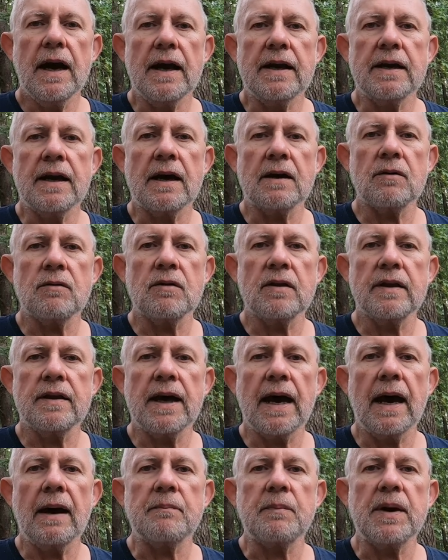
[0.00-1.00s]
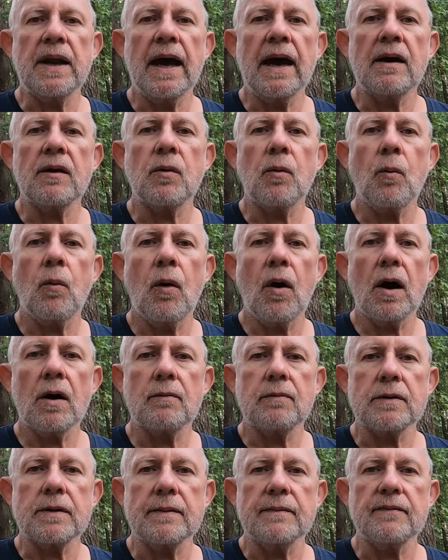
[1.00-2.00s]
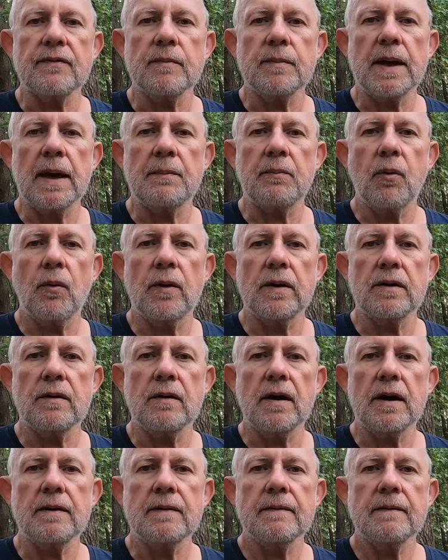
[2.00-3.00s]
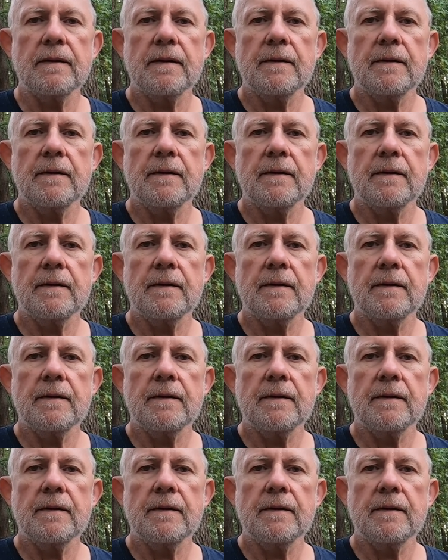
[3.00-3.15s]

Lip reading: And not only that, but how to walk with Him from that point on.